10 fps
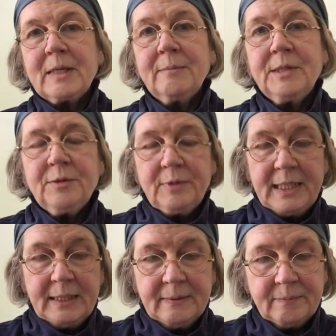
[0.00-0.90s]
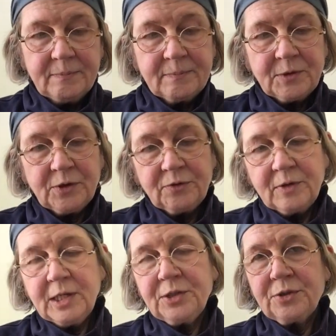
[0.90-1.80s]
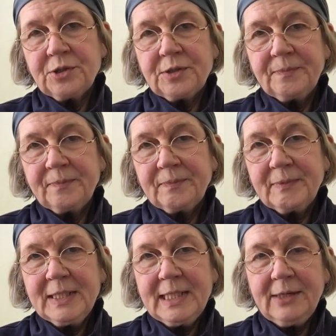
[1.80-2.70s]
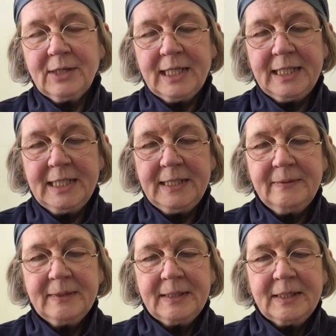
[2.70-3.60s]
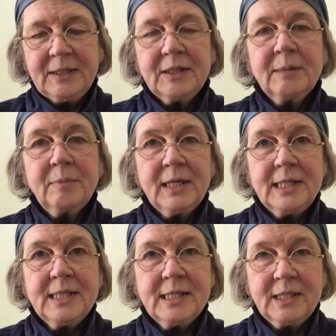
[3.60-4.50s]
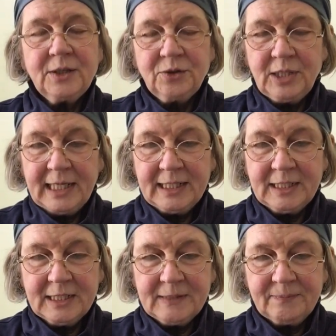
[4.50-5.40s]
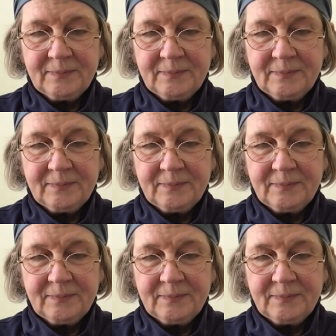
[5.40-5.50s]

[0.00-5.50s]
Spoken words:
Between Conradus and Our Lady, the place is in good hands.